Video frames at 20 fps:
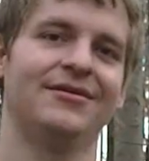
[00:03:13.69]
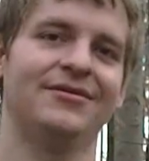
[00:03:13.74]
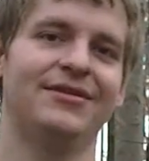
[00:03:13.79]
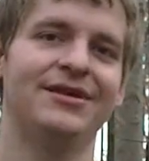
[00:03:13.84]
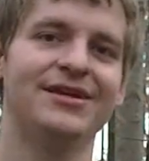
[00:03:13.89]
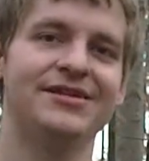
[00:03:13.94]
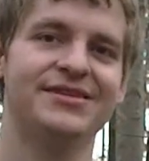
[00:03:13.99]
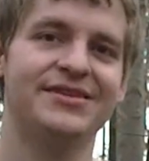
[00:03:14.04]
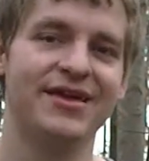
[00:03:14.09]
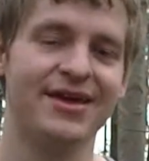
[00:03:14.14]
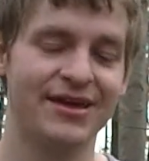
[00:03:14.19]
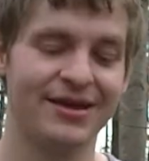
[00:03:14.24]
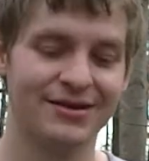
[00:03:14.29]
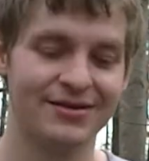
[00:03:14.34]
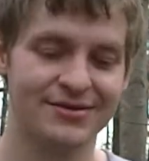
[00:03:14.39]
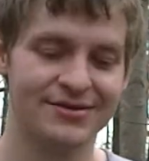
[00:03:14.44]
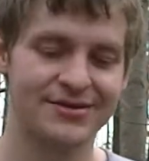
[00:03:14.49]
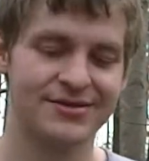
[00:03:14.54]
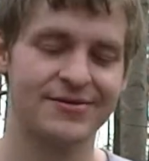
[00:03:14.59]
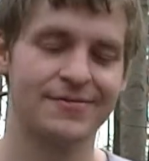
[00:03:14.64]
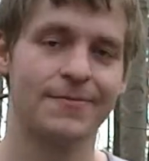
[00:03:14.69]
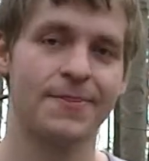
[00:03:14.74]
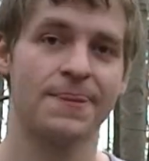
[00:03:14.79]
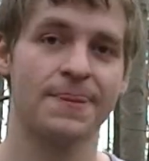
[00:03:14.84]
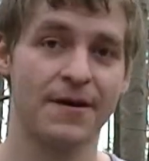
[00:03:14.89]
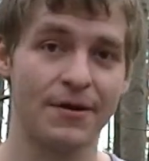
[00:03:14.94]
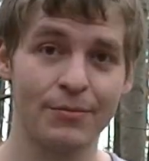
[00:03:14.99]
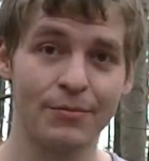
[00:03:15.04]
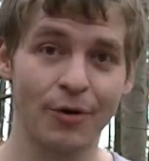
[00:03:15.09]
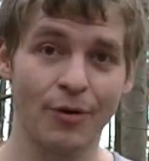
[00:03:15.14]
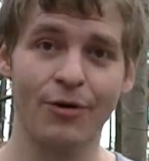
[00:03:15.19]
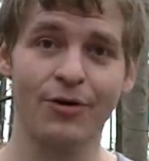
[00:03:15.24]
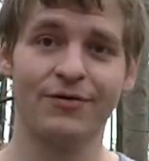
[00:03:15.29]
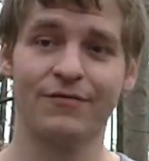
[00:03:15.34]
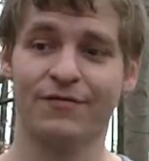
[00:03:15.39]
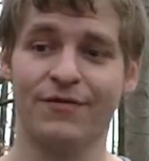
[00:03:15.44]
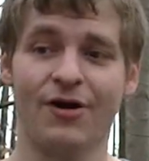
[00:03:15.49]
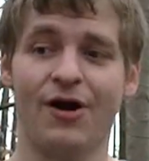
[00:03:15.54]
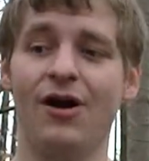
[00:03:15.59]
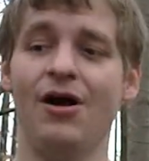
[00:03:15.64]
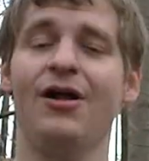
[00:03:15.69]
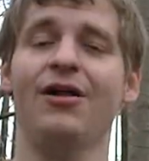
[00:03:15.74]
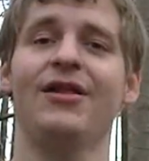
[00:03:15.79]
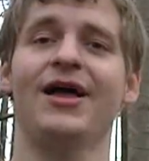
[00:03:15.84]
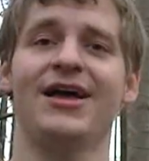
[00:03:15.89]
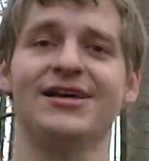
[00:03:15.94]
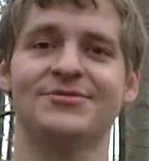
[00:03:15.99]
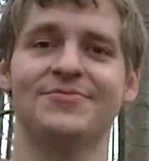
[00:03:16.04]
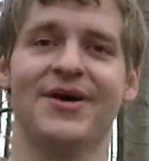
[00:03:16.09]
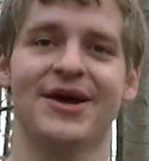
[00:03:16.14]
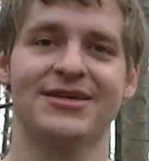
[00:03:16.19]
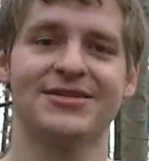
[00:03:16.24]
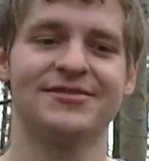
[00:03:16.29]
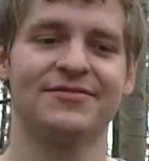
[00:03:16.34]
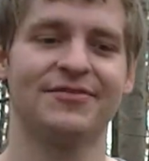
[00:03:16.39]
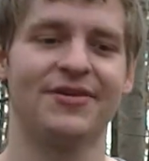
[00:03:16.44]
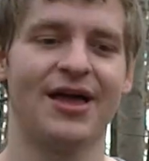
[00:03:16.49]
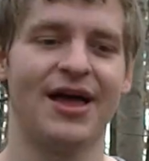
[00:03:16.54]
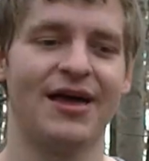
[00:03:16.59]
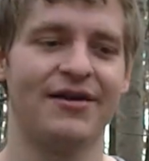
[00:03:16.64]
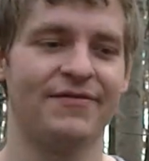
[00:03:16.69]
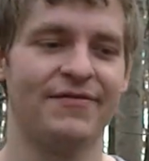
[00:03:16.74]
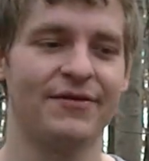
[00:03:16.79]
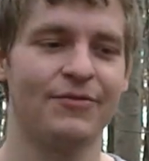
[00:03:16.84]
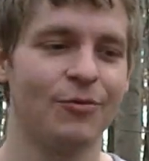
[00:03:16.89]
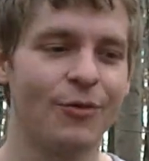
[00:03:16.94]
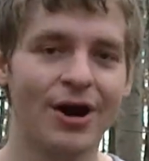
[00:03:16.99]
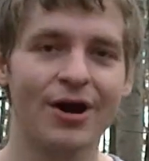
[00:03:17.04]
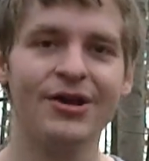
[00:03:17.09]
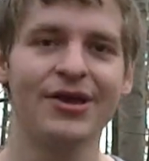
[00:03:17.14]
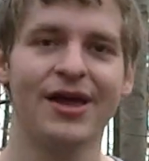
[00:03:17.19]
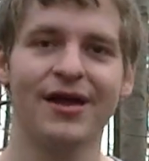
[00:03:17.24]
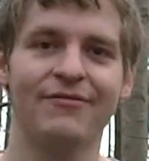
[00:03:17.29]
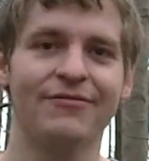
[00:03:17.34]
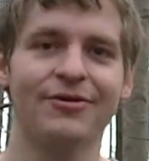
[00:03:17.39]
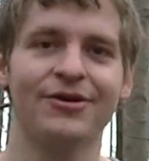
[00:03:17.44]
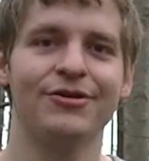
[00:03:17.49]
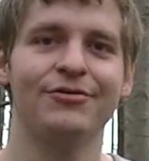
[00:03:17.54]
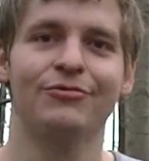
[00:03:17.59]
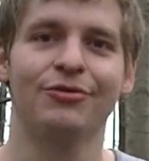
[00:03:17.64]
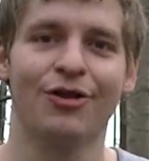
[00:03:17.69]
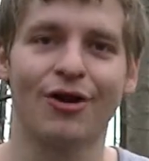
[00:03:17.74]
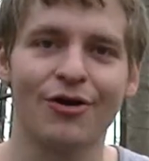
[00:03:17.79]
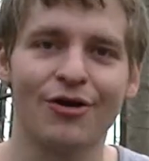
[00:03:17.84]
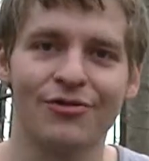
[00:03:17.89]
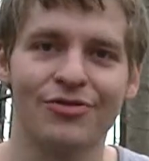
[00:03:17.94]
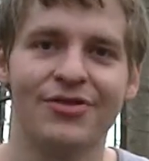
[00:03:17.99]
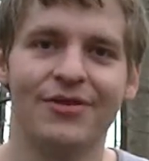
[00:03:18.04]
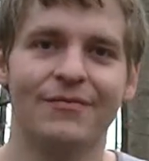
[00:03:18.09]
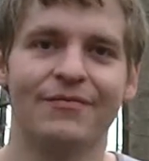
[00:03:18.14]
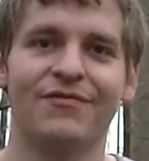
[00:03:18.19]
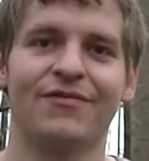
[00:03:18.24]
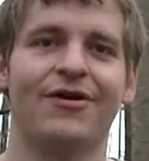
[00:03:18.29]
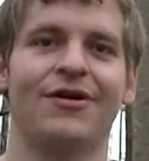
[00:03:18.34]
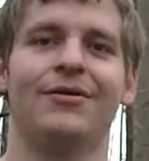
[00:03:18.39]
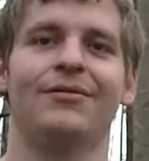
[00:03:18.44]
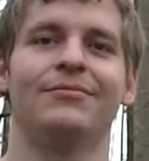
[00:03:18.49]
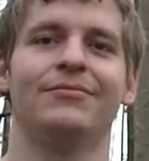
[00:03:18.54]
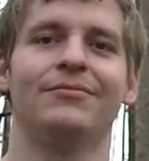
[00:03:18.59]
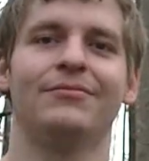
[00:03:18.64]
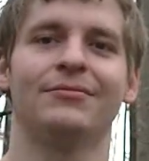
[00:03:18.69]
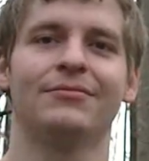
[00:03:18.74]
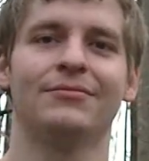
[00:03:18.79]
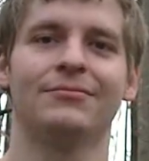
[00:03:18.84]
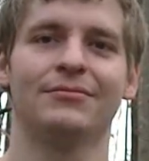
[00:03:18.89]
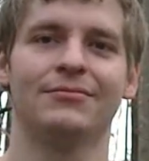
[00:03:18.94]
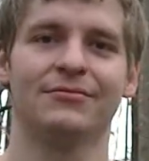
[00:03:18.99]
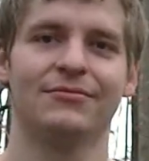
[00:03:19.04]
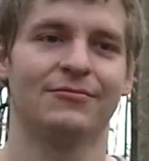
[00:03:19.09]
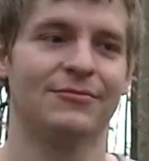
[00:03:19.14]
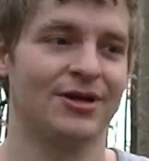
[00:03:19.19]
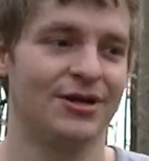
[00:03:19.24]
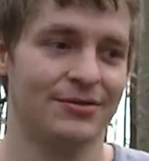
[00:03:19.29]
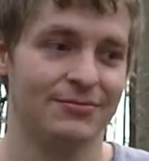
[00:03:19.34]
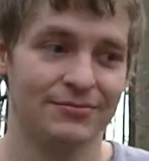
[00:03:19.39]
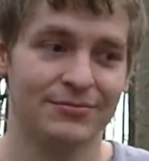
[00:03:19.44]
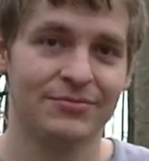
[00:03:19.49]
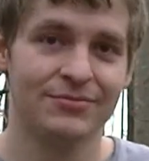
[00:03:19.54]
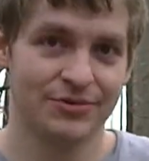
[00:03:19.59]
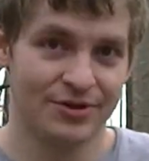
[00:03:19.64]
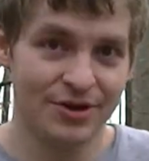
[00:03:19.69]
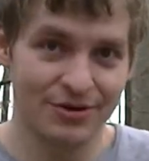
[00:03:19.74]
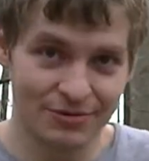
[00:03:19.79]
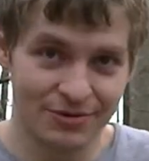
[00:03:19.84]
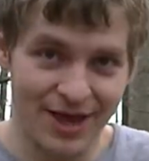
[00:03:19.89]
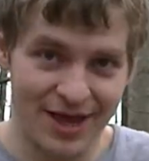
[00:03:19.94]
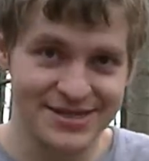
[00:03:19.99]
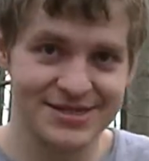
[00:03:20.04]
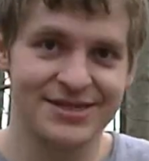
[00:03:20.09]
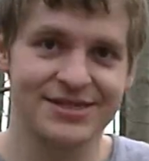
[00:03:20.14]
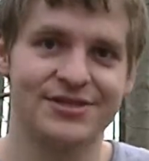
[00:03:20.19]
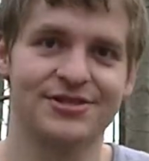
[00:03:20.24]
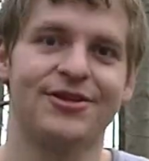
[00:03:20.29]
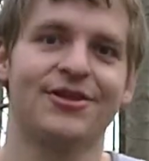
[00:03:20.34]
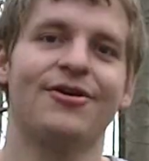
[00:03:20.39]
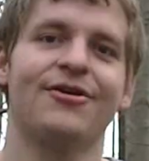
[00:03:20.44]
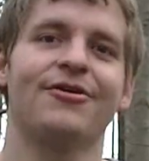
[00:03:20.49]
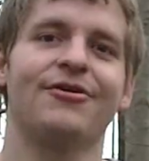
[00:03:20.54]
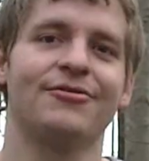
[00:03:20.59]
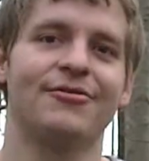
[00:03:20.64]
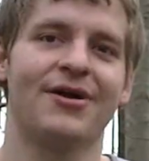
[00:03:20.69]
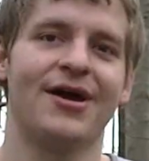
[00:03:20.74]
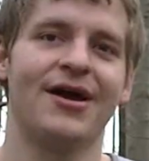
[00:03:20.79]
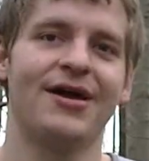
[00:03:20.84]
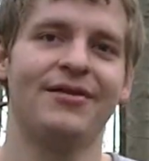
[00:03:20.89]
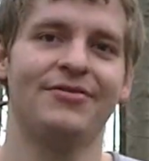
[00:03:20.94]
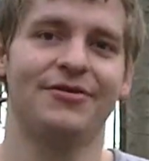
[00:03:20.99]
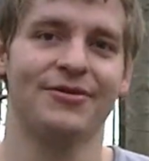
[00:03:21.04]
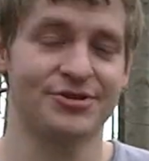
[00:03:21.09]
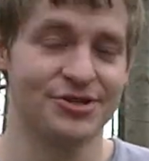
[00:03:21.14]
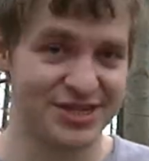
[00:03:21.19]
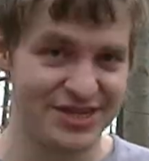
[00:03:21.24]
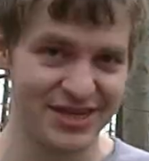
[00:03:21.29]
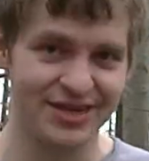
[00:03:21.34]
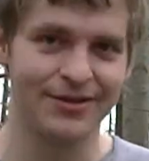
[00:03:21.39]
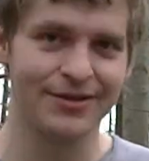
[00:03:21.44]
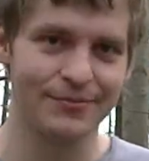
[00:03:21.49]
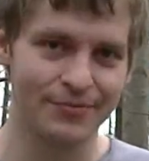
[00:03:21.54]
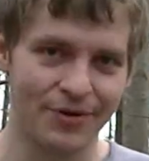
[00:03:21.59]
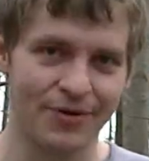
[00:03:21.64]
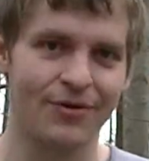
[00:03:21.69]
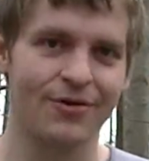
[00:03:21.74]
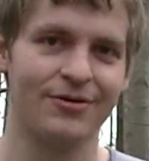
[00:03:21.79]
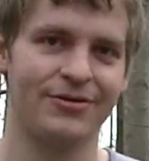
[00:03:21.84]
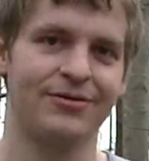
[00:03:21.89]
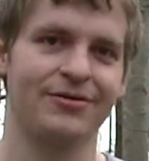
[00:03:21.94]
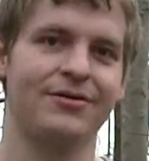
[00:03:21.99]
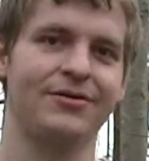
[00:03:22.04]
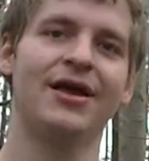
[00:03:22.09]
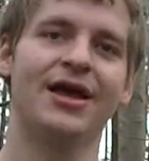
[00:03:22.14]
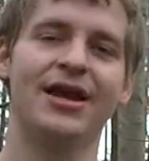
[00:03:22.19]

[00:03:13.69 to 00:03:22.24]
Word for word: These things, they're important for all aspects of life, and wherever you learn them from, well, they're lessons learned, right? They're still important.